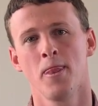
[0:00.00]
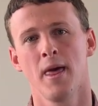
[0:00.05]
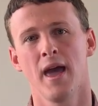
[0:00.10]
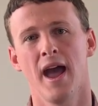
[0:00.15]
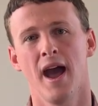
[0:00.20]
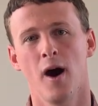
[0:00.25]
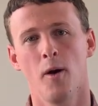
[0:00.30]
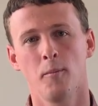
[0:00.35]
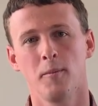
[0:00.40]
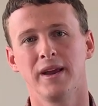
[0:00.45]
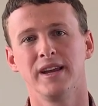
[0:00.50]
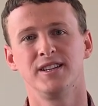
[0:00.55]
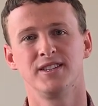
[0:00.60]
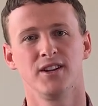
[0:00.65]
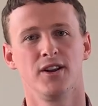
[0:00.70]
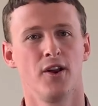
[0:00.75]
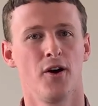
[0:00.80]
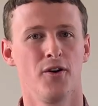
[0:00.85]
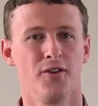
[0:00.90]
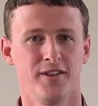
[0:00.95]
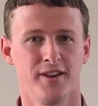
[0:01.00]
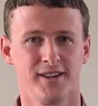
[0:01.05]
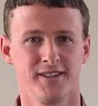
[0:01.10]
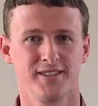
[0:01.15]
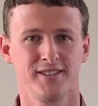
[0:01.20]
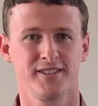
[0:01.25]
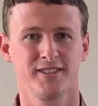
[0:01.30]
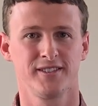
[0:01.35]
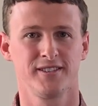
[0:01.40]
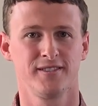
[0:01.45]
Help me to know
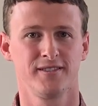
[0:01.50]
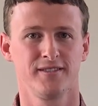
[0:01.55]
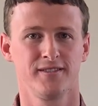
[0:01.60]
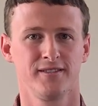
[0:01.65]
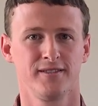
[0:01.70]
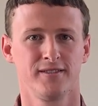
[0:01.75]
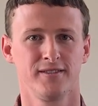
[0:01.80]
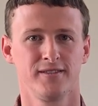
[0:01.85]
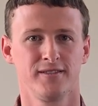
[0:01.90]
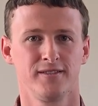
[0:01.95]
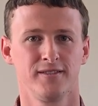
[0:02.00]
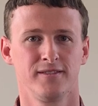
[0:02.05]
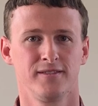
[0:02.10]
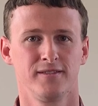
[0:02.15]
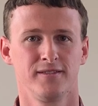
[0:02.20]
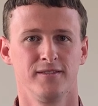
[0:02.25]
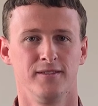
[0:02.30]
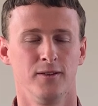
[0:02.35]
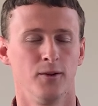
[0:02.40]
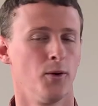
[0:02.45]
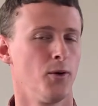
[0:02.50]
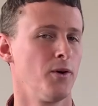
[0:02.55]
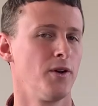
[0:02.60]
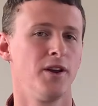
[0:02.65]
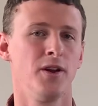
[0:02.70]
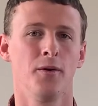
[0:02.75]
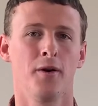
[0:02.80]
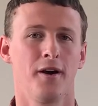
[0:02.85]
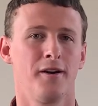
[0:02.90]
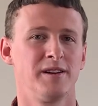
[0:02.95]
this. Lord,
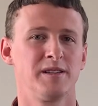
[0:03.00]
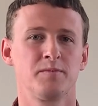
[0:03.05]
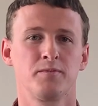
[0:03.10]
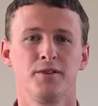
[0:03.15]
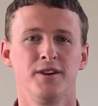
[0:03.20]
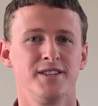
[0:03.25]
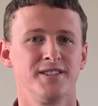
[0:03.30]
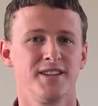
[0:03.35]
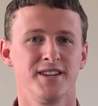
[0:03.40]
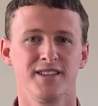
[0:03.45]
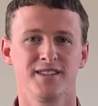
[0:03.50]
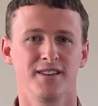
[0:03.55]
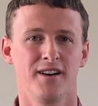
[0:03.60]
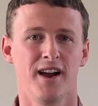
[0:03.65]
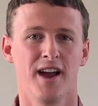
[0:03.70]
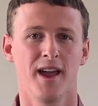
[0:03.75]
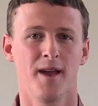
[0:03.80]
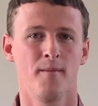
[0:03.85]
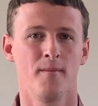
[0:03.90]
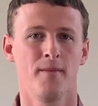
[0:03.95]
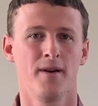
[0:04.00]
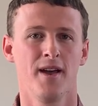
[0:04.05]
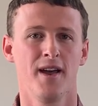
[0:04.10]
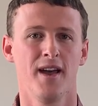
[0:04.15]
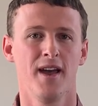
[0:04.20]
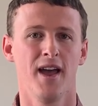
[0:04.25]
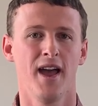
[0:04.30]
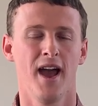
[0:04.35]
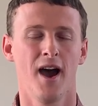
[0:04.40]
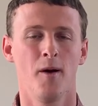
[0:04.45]
you are as present as I am.
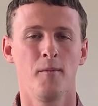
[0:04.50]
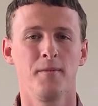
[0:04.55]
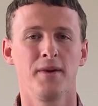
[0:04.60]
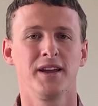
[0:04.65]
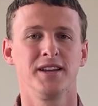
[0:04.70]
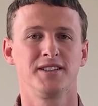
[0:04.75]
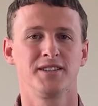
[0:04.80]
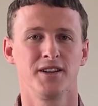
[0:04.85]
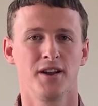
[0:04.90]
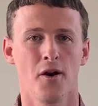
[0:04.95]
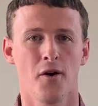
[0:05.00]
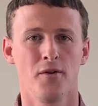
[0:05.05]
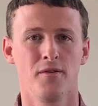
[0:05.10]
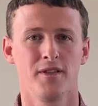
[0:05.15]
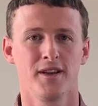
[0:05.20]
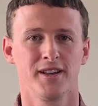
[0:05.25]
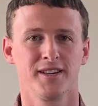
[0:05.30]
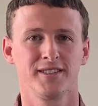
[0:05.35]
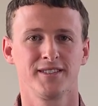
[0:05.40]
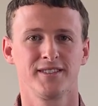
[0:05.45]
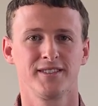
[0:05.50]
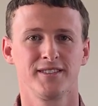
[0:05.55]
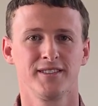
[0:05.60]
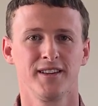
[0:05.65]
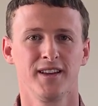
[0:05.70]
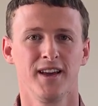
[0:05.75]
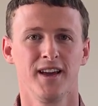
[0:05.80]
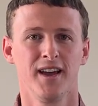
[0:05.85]
Help me to know this.